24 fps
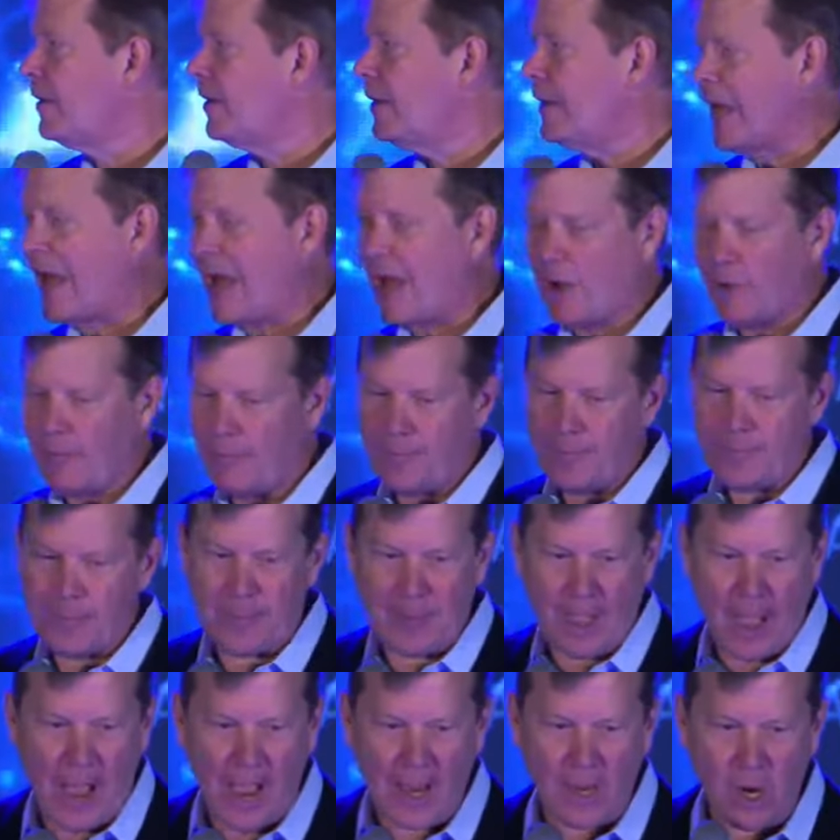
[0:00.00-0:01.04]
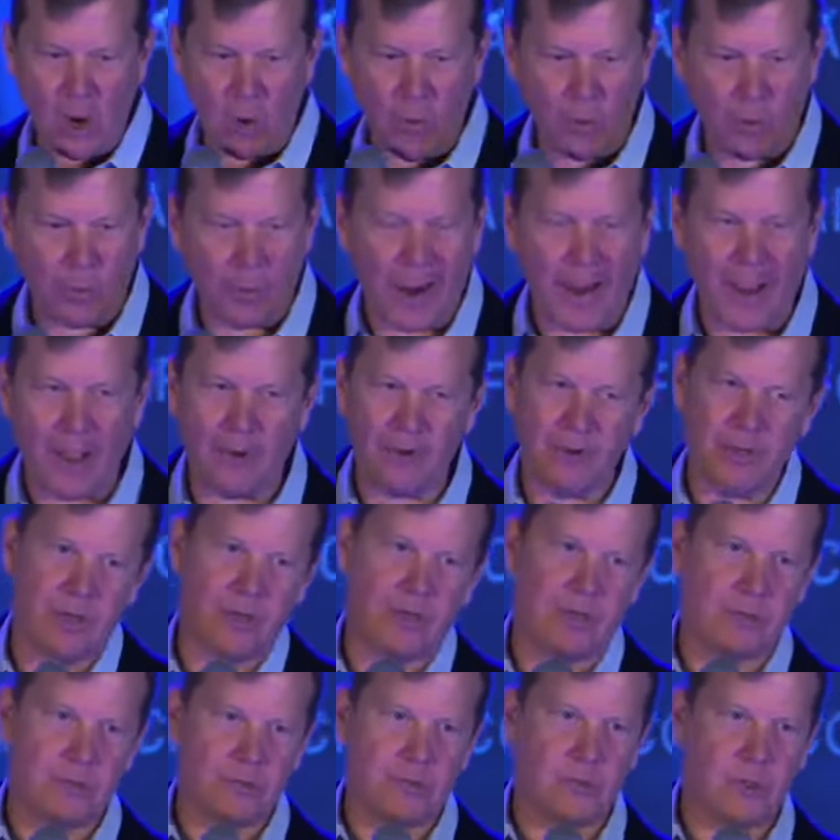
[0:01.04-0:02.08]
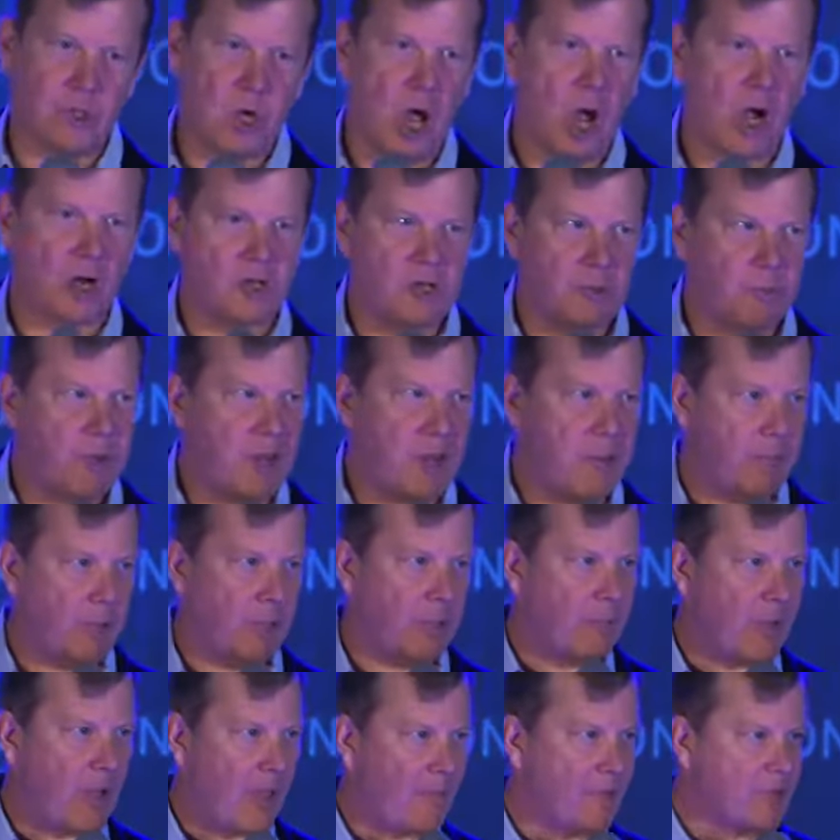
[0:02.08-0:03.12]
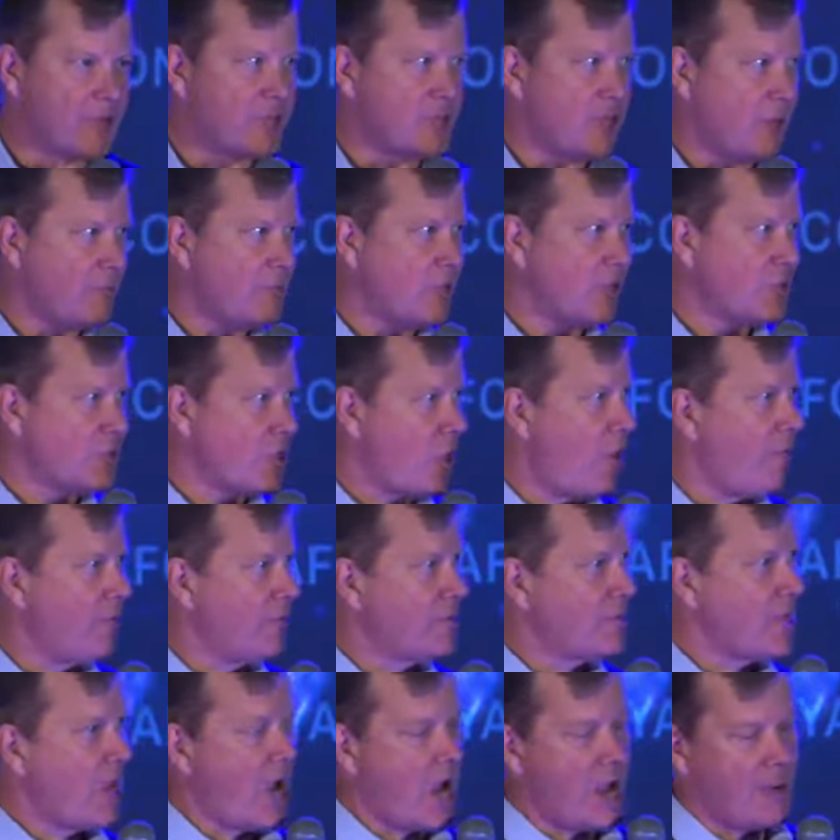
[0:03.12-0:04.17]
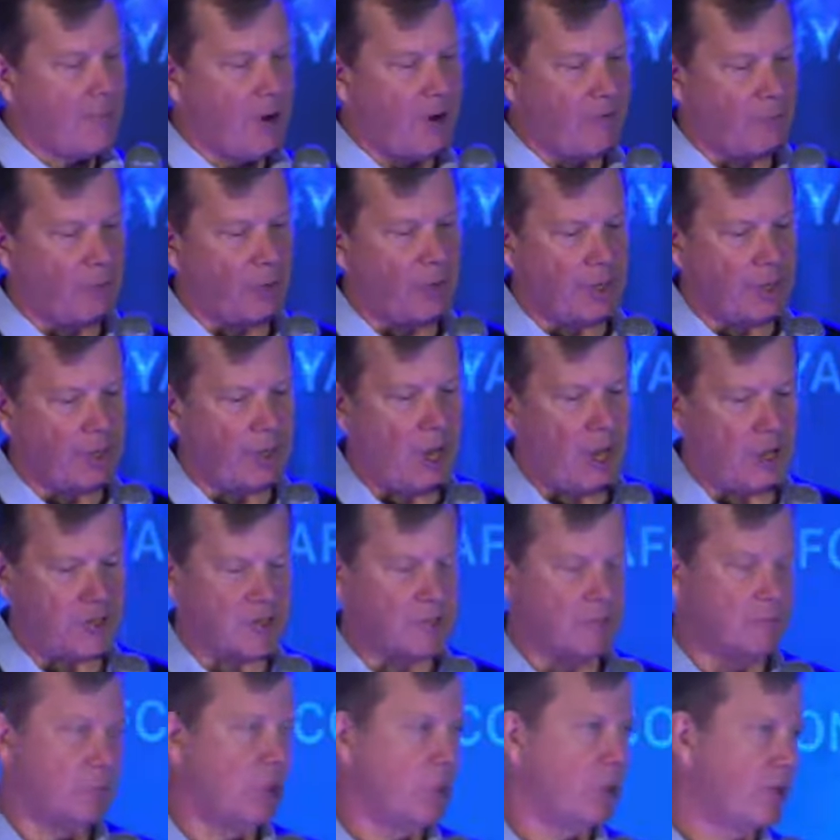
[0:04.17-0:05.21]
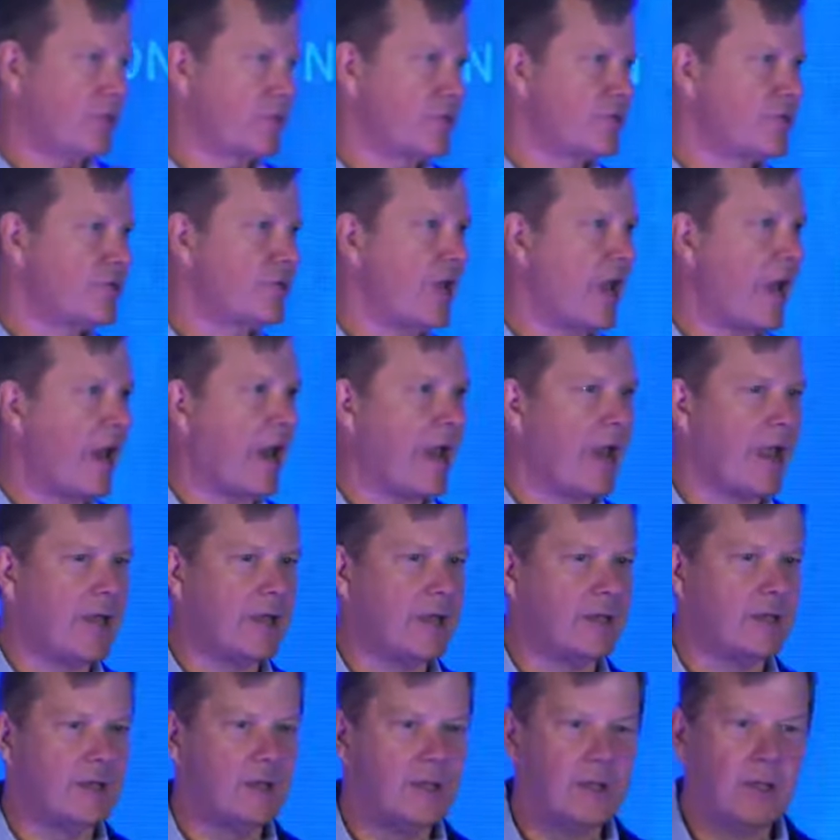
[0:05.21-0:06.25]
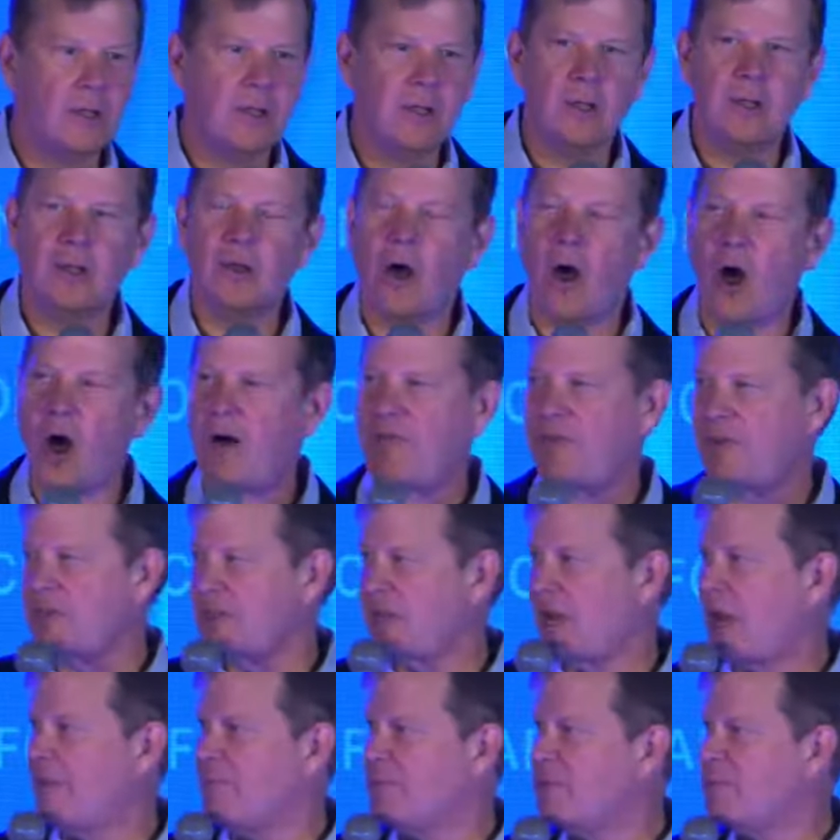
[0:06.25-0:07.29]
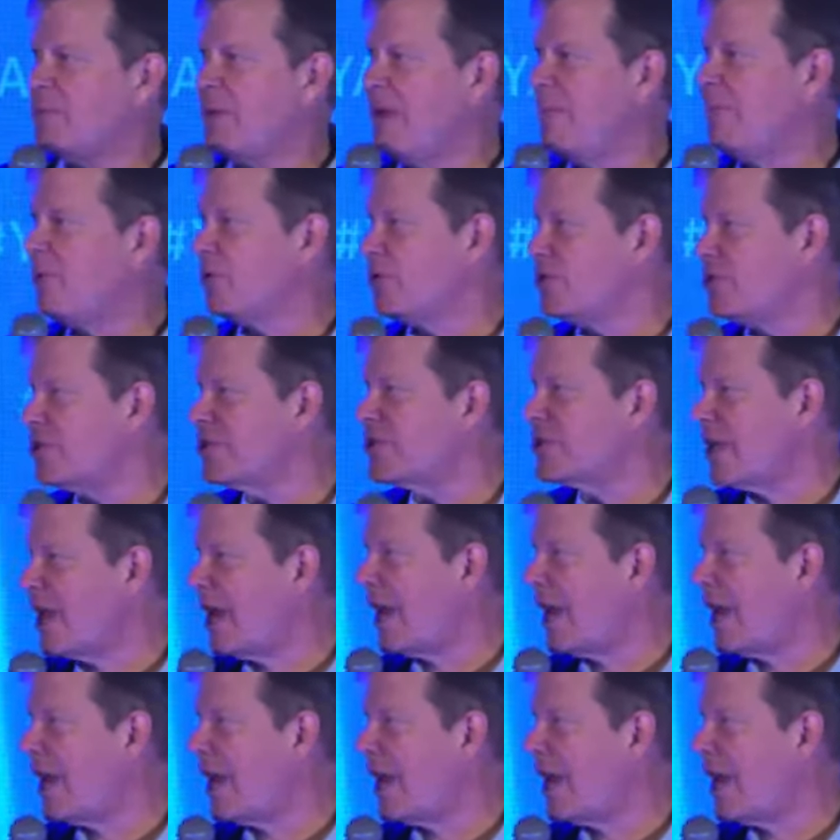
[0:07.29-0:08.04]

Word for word: Now, I go around and talk to people about this subject all the time. I've written lots of books, and oftentimes people just